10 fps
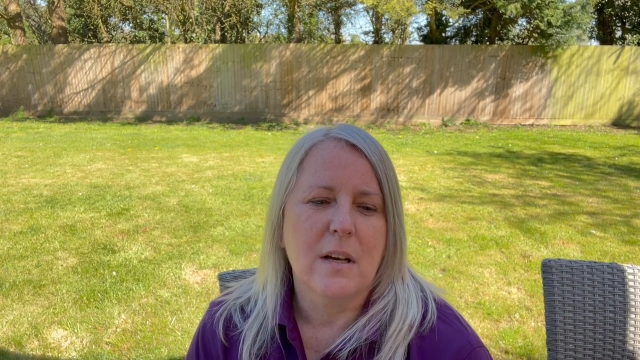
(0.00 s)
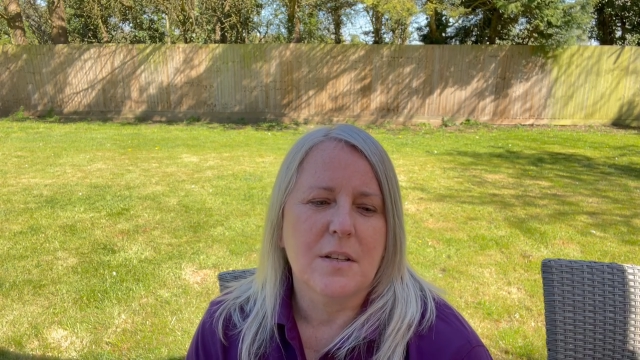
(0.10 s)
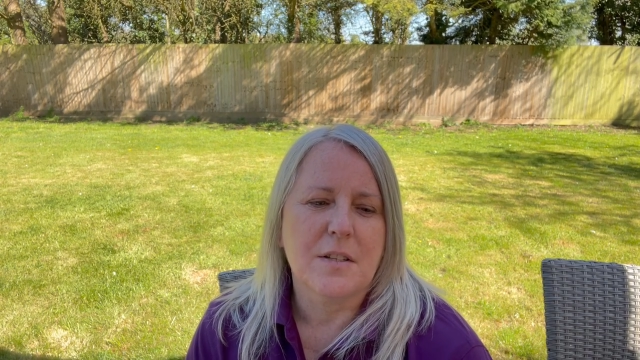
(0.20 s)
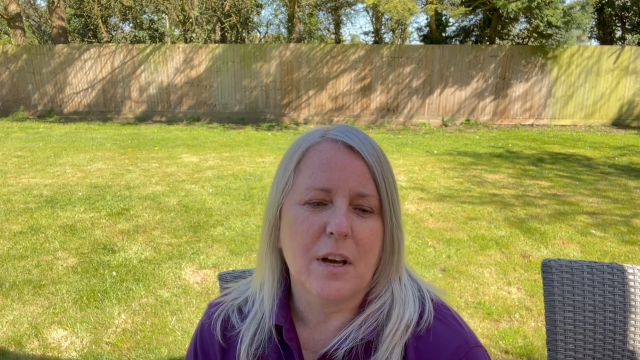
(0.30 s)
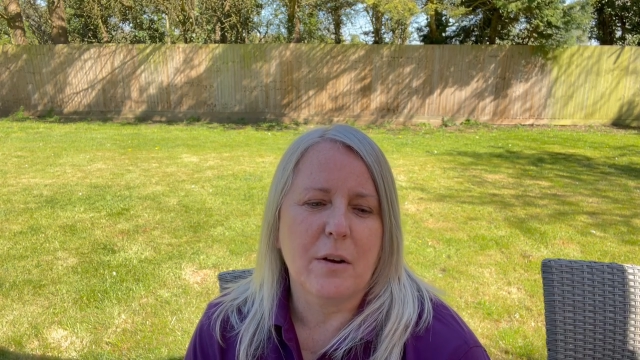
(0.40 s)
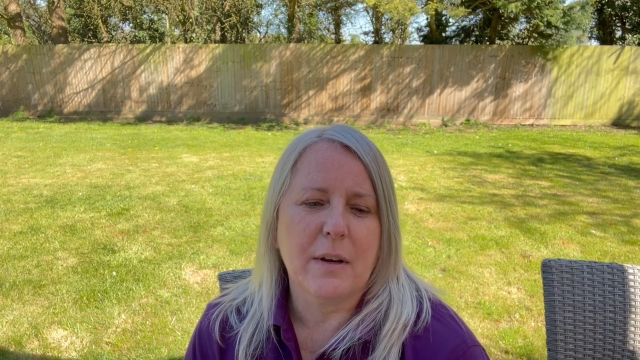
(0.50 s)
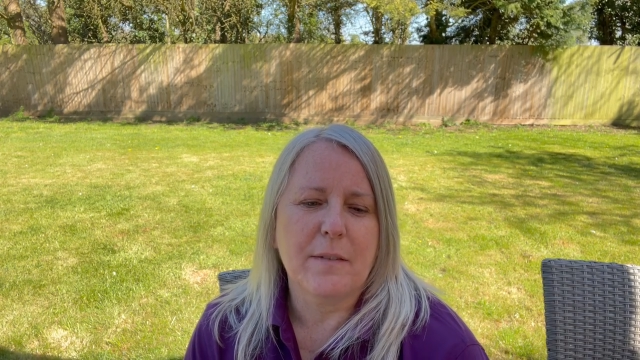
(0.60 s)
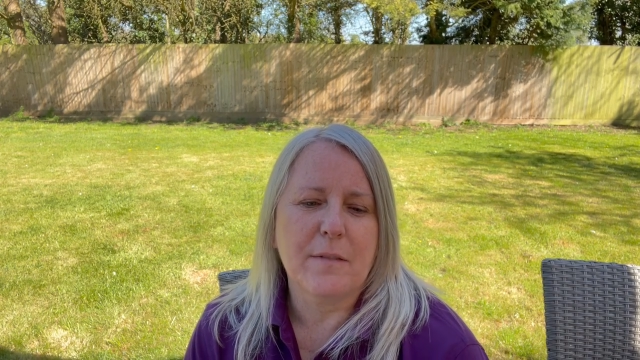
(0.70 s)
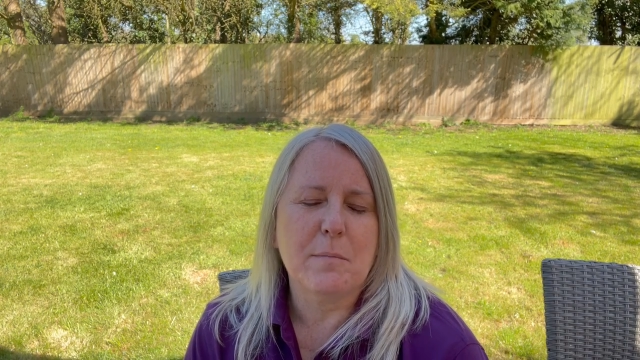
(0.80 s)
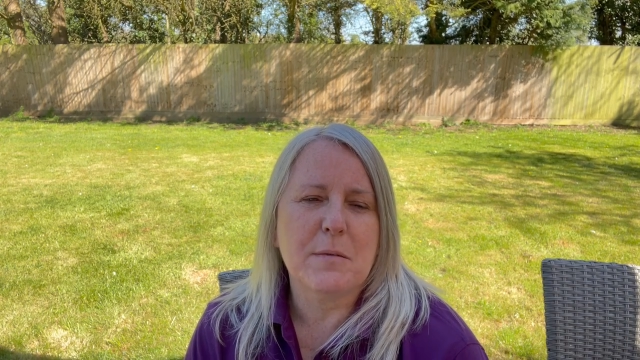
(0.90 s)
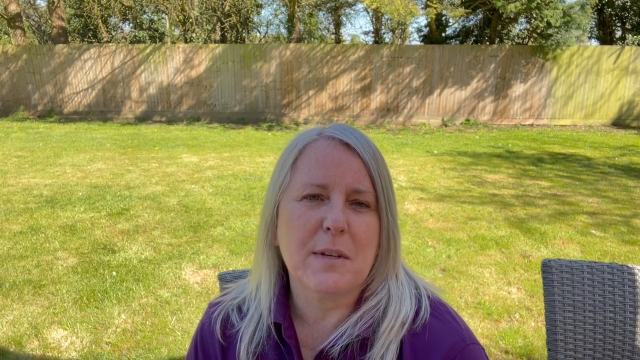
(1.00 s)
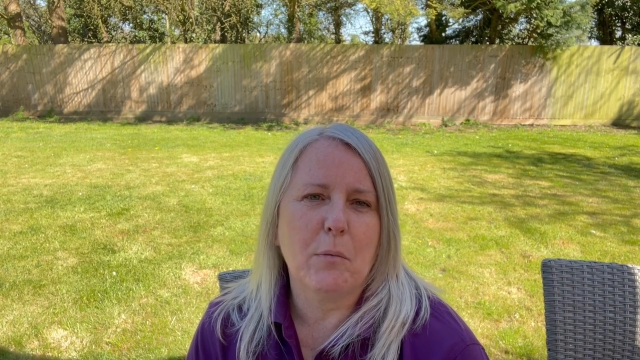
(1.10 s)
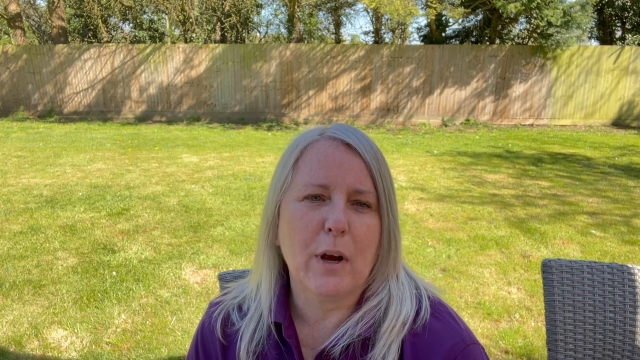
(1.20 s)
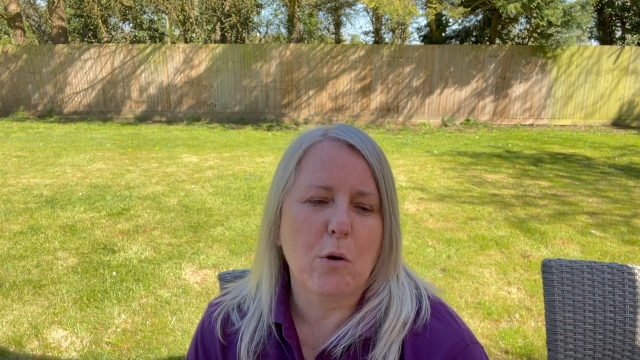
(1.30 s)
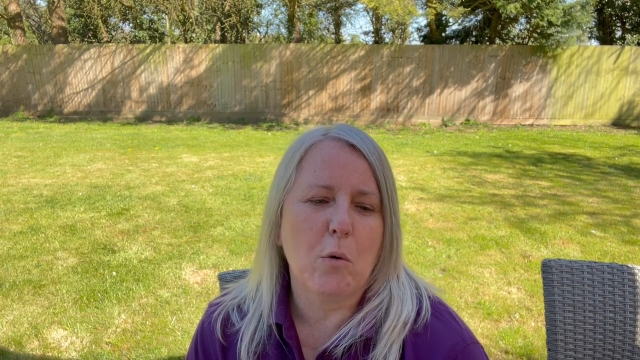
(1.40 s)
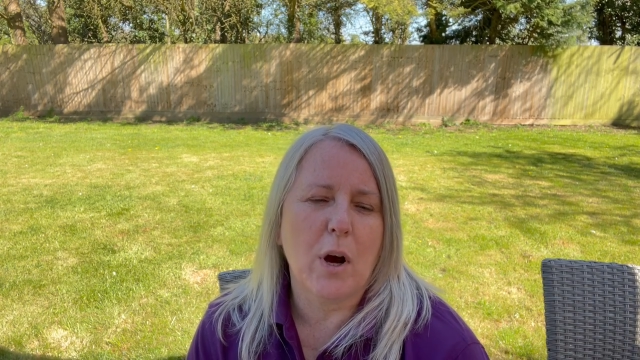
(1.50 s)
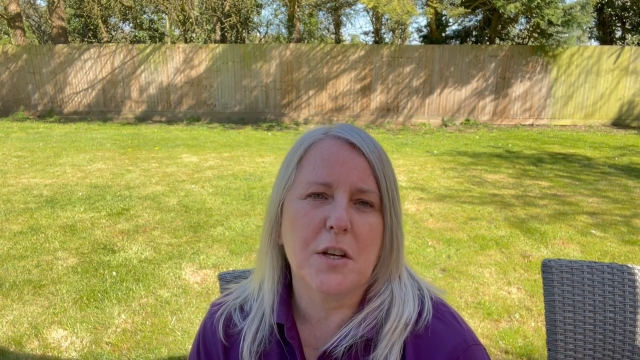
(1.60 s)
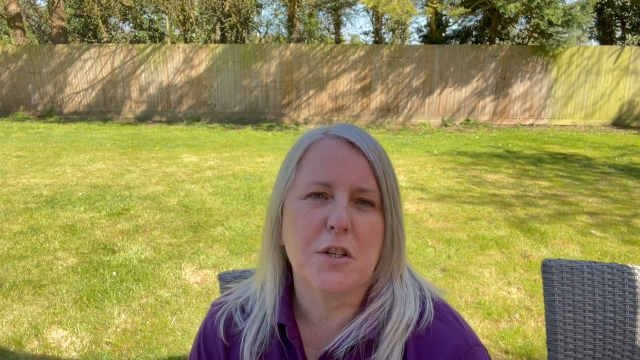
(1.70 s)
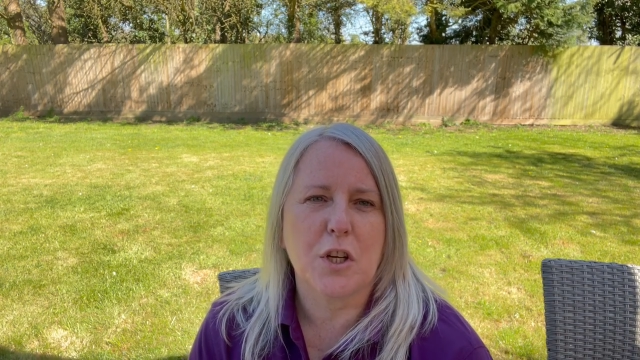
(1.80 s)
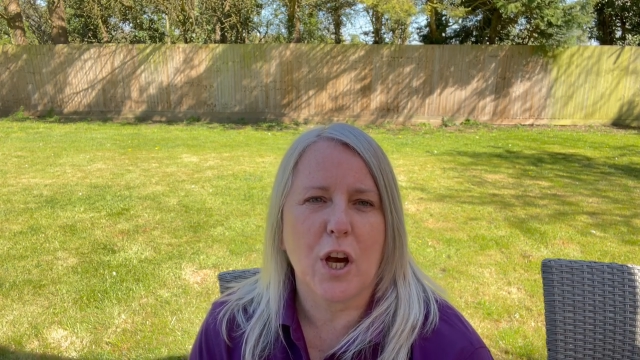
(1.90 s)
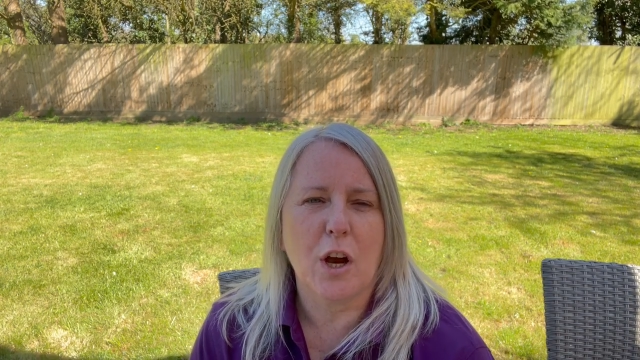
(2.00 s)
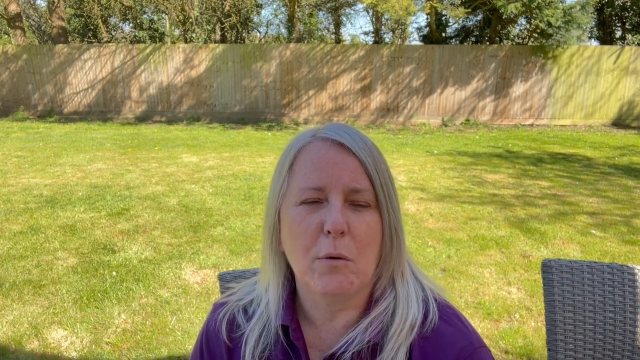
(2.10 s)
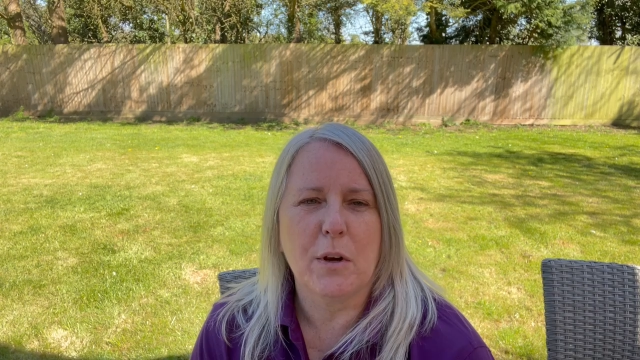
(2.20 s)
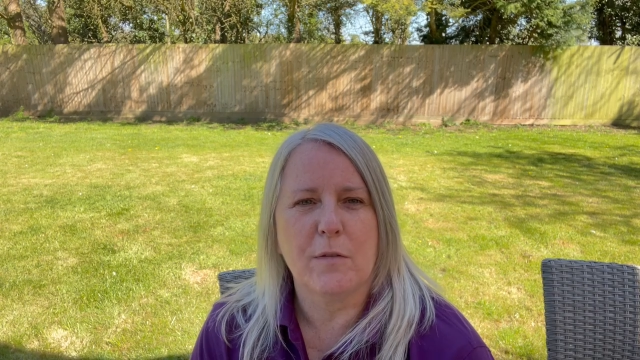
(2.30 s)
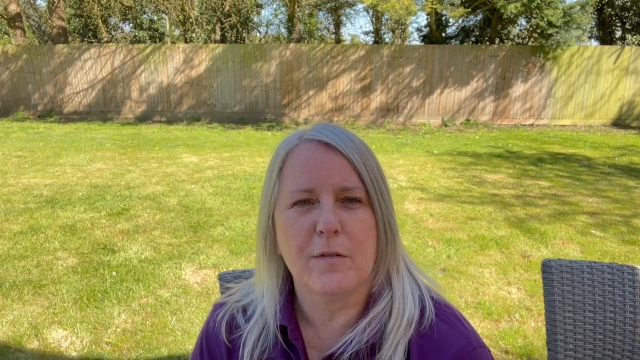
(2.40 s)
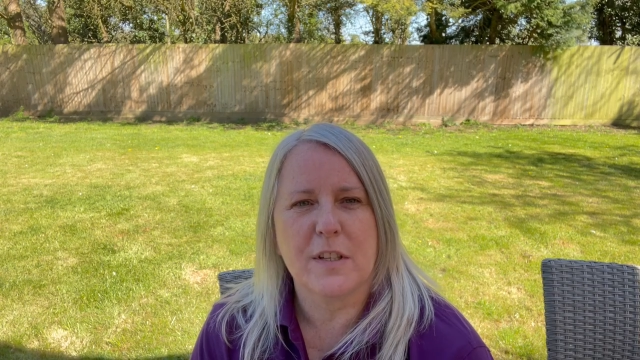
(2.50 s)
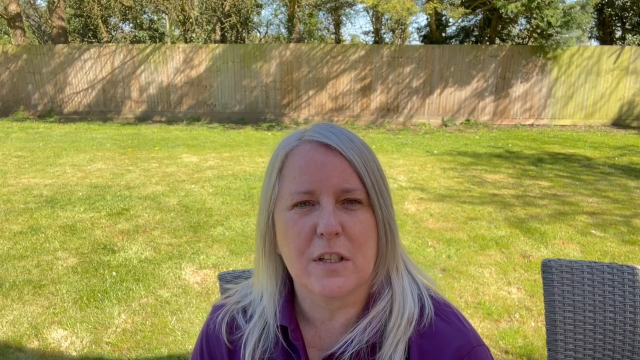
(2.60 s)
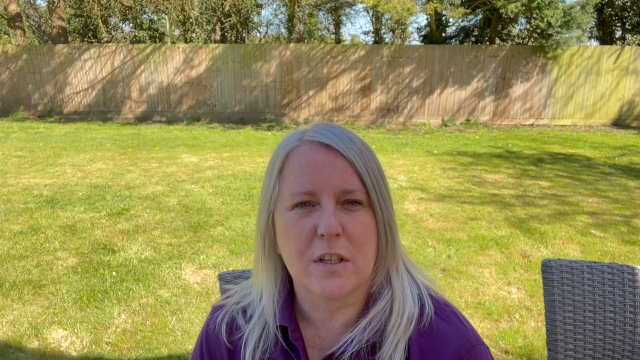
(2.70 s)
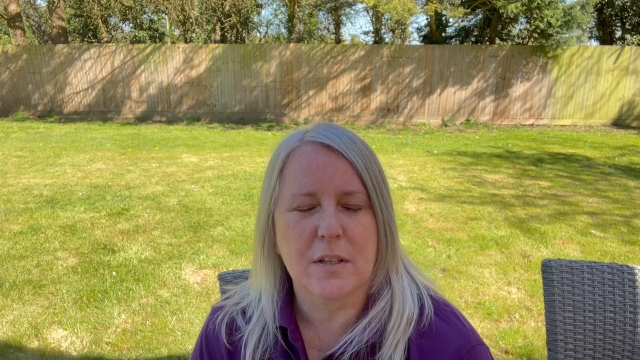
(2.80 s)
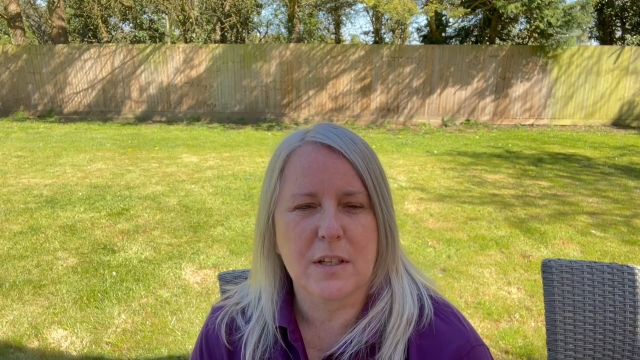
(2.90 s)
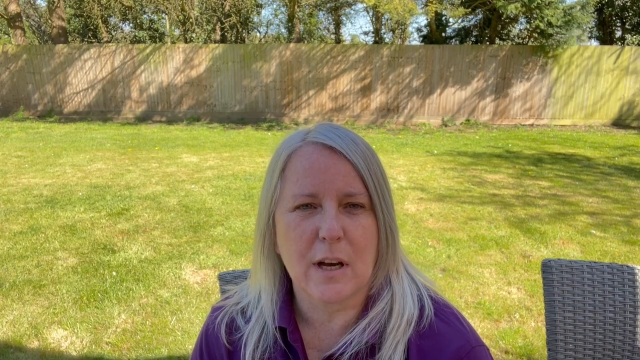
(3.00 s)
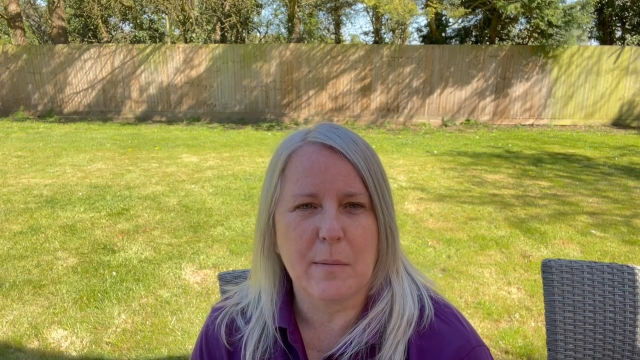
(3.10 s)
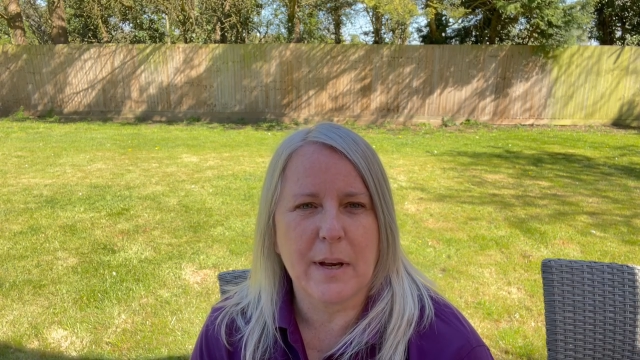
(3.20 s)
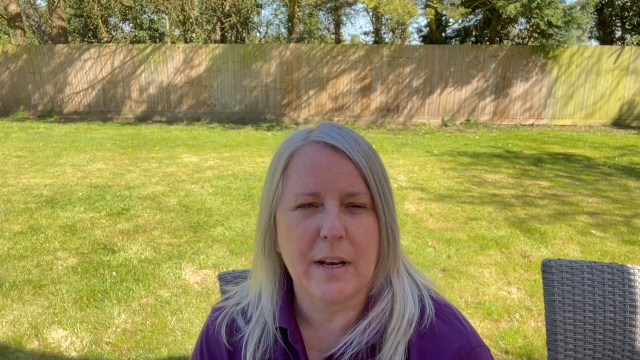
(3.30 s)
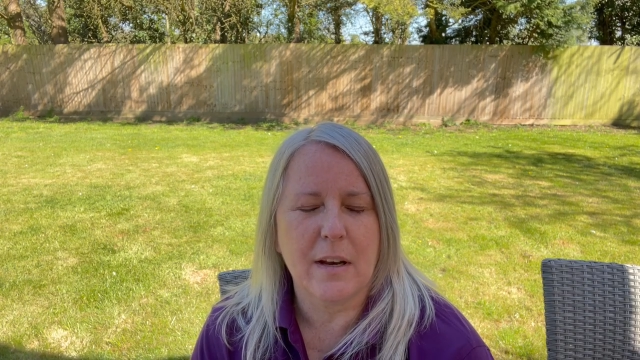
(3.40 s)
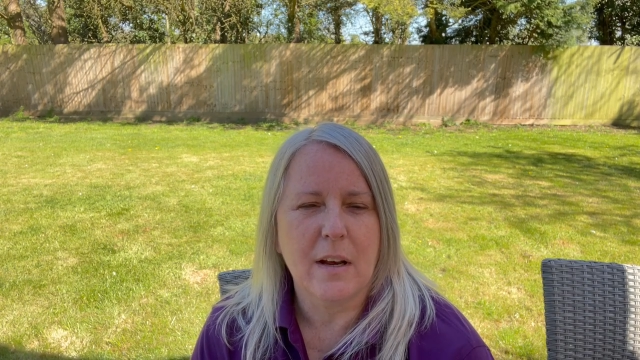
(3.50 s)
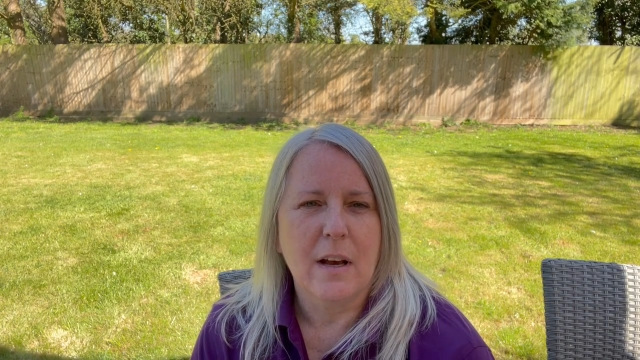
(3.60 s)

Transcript: So give them somewhere quiet to go where your visitors come in